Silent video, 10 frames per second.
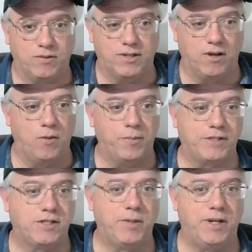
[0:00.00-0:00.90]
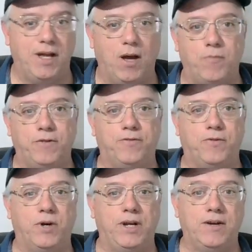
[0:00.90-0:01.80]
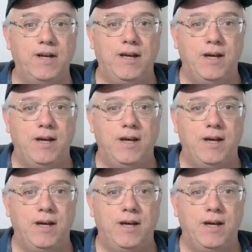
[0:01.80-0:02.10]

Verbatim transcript: So I hope this has been helpful for you.